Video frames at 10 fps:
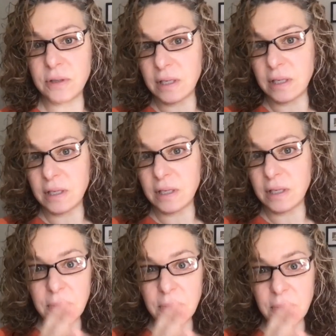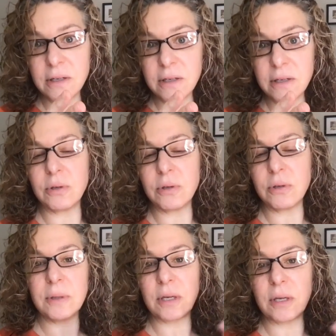like that you admire or
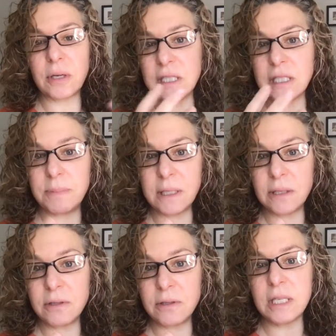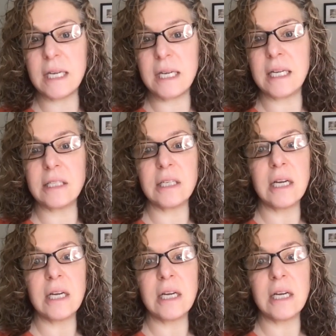people that you see as peers and